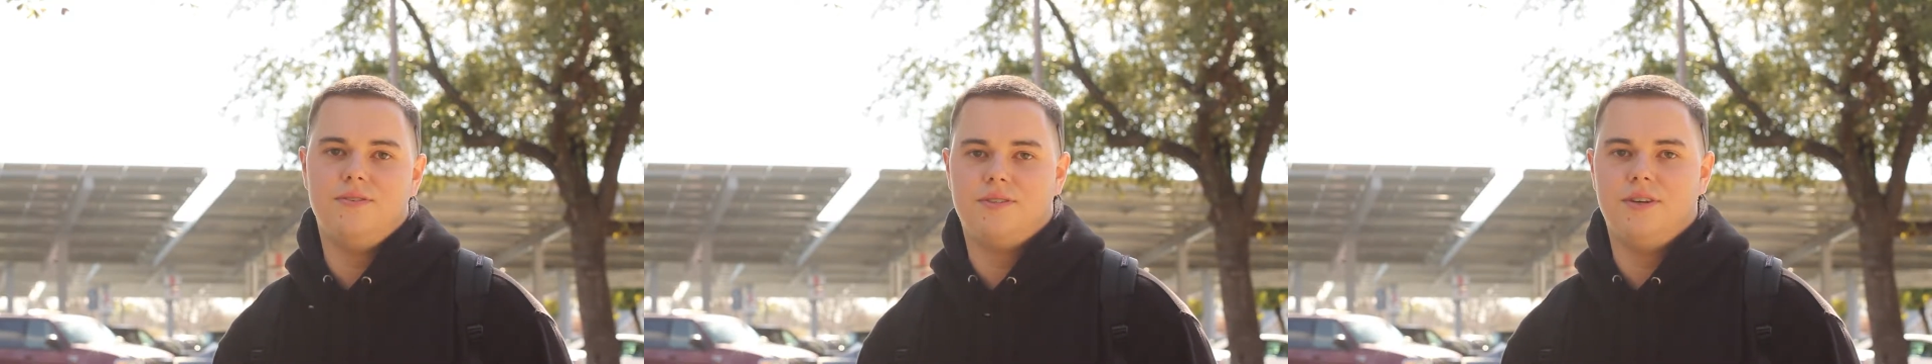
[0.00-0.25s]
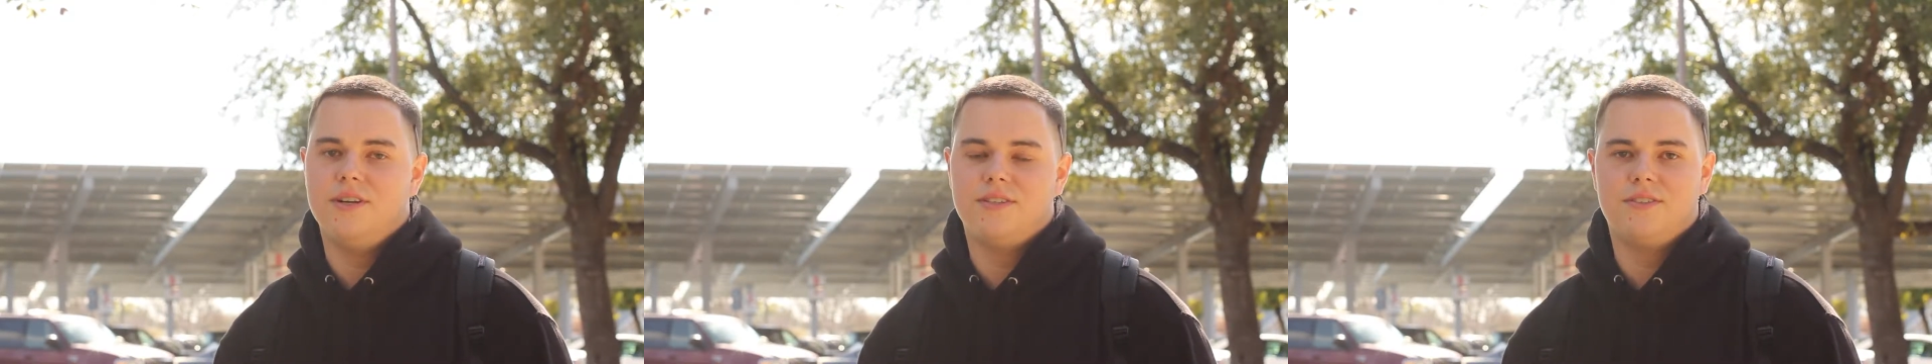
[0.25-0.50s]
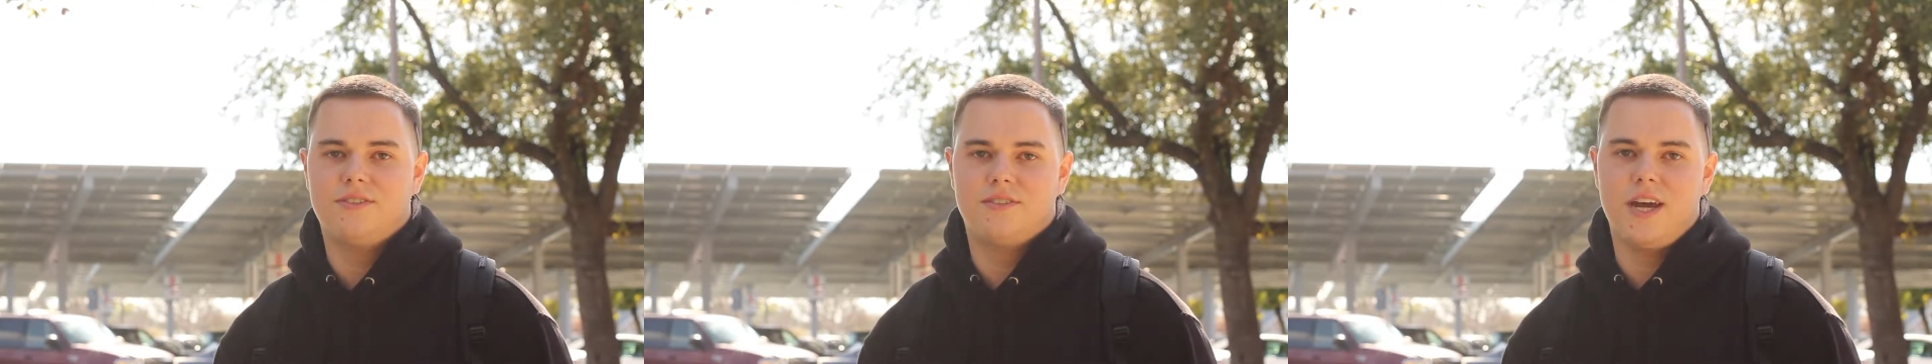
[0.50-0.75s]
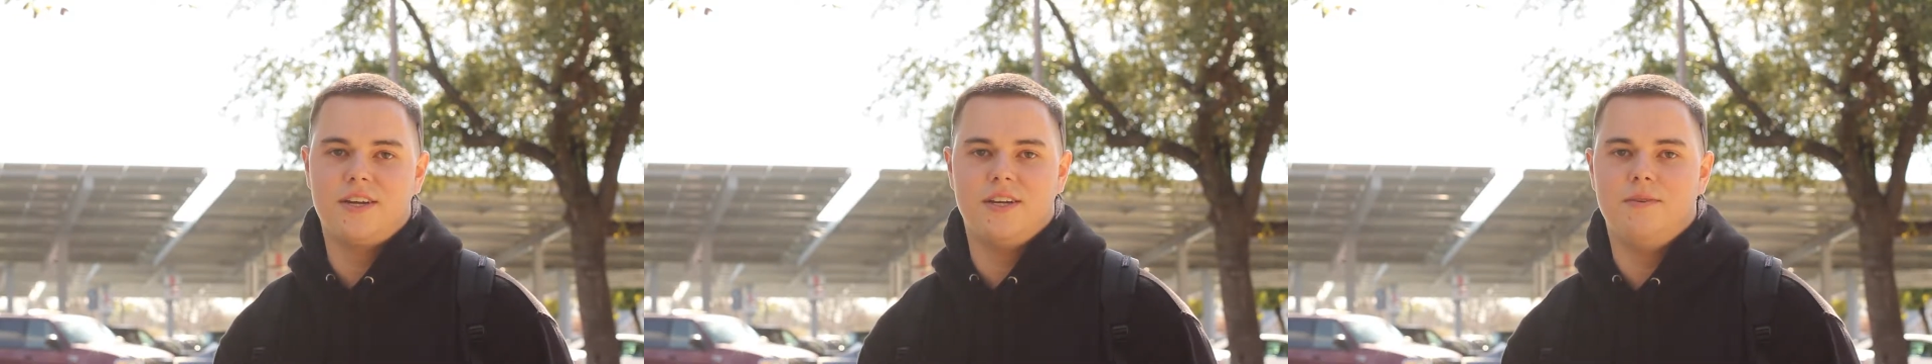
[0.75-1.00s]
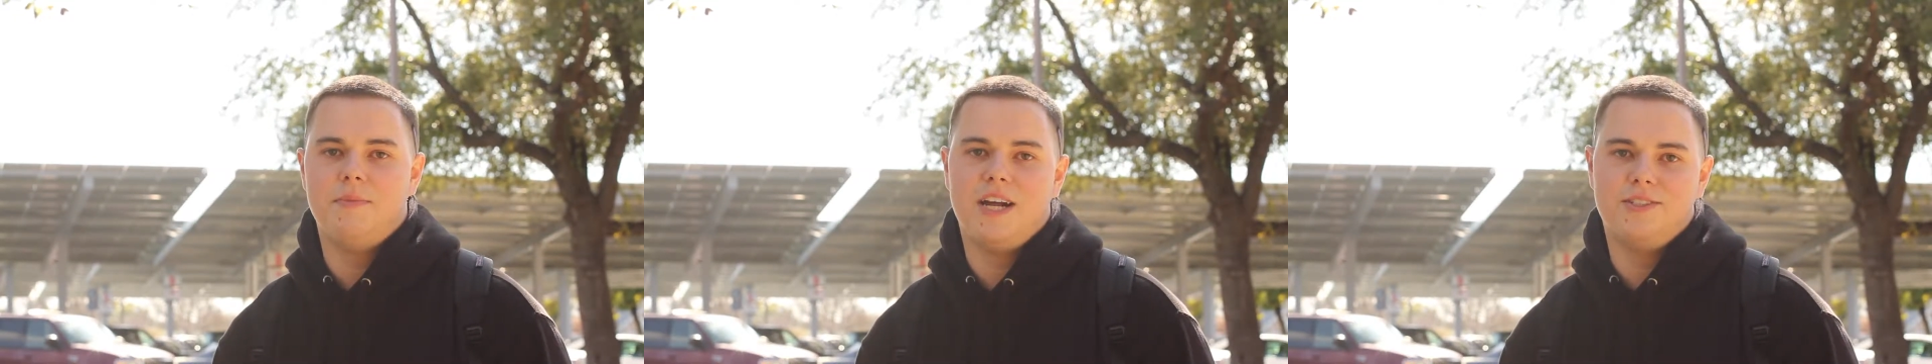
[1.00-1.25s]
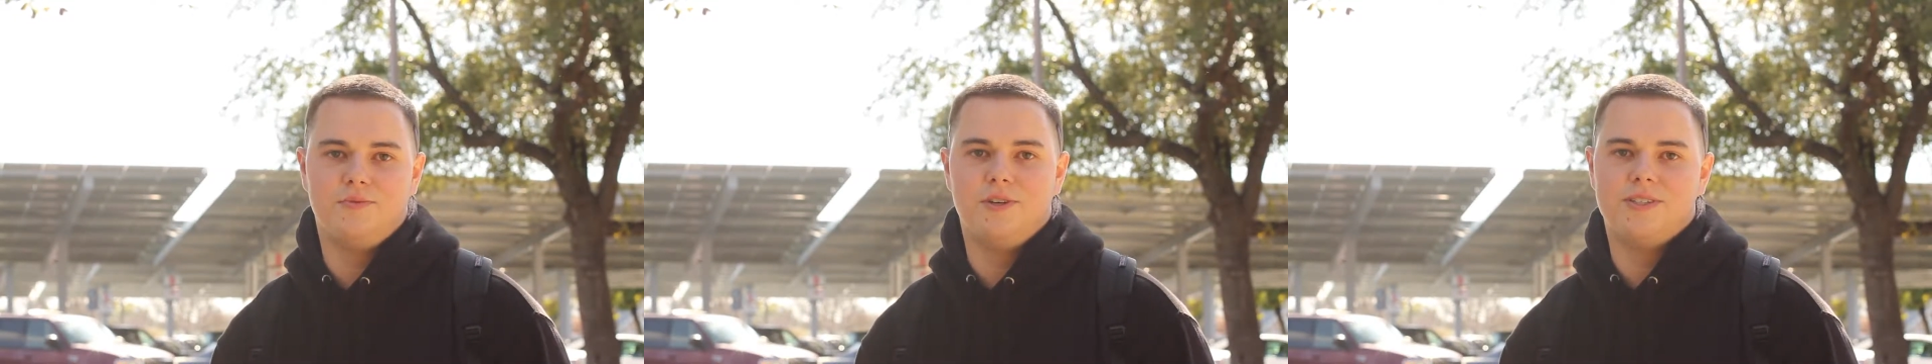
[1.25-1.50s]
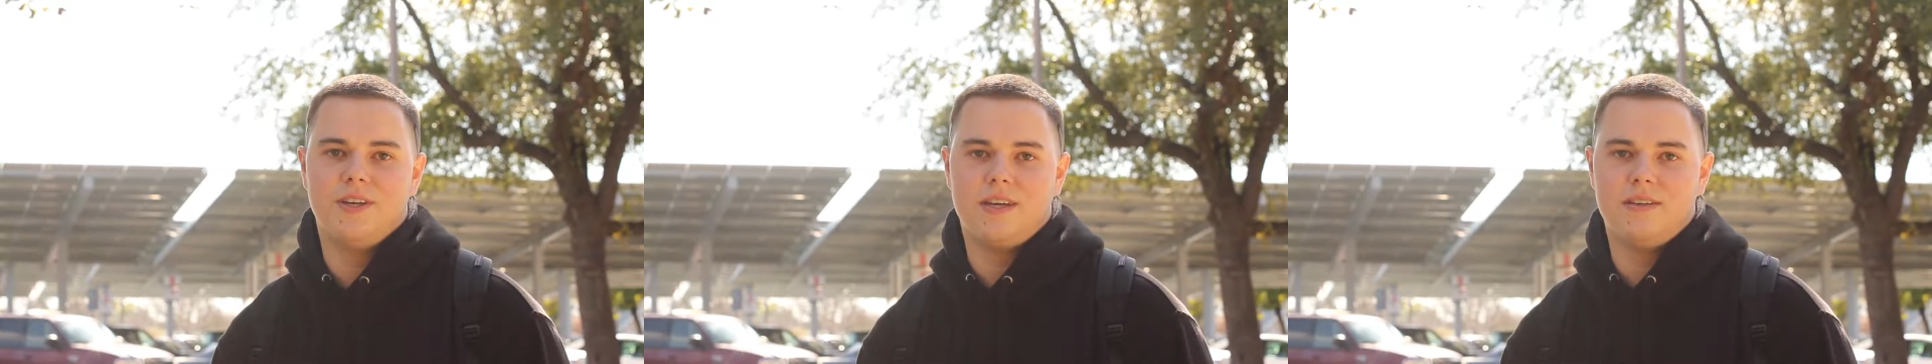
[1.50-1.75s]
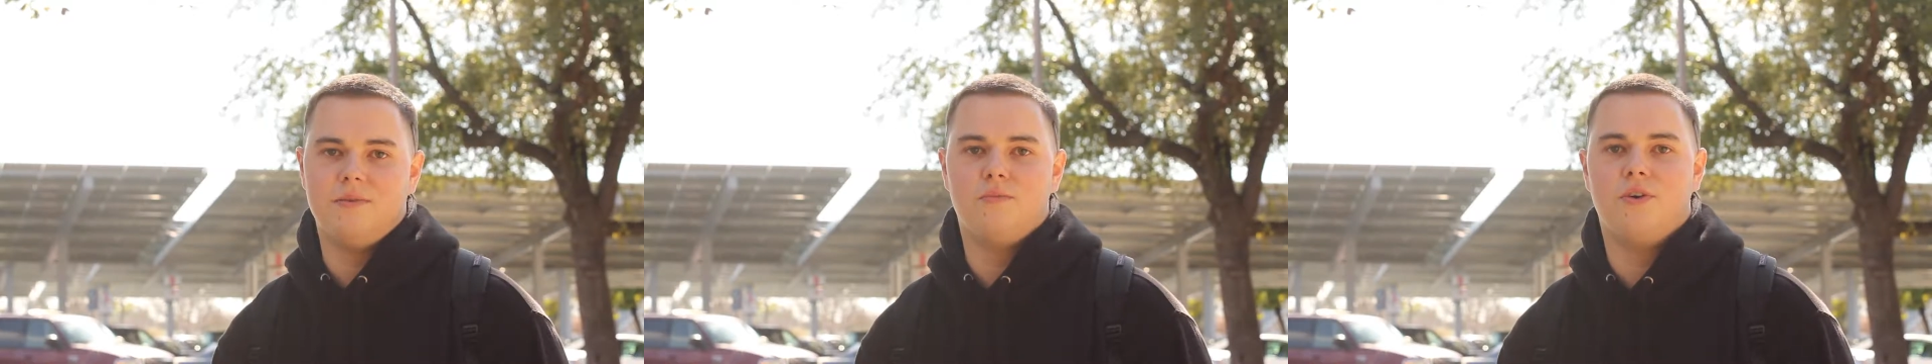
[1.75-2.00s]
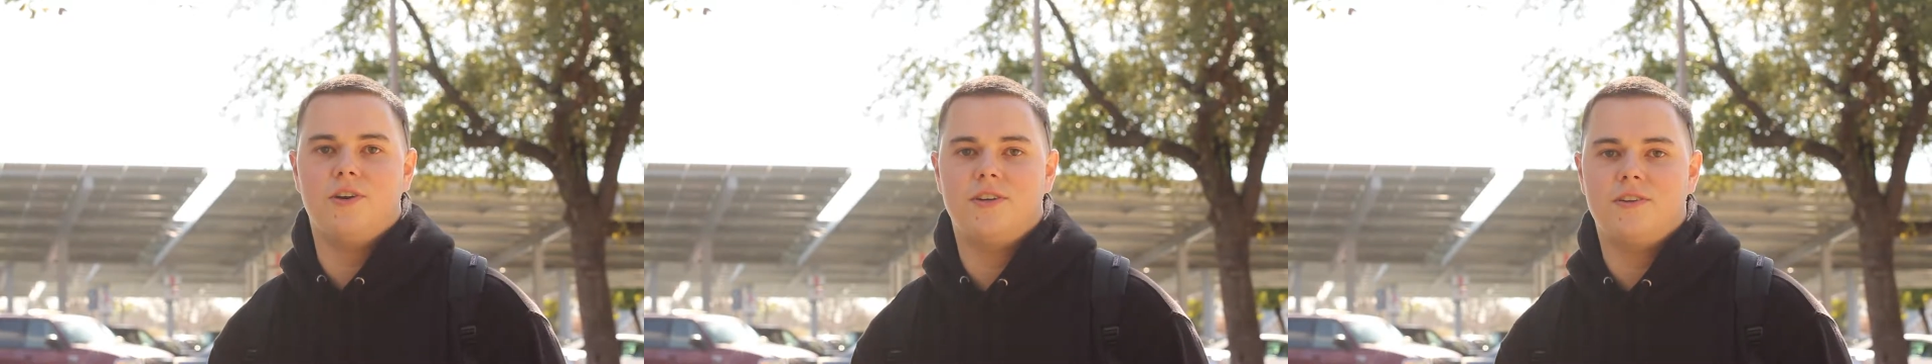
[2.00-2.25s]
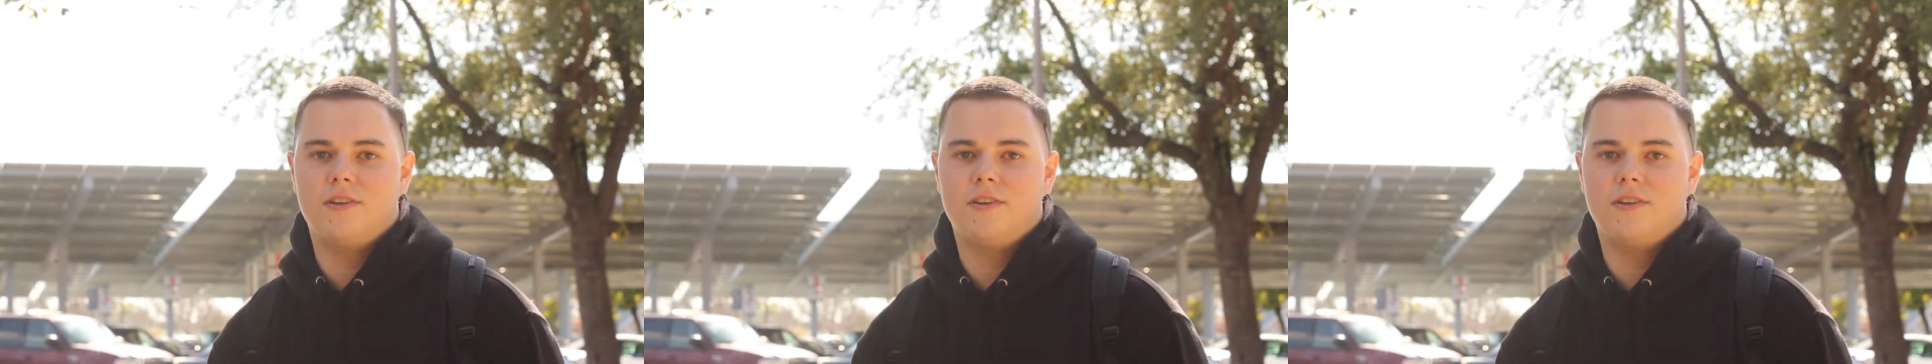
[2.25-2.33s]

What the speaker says: so I couldn't imagine what it's like in the morning.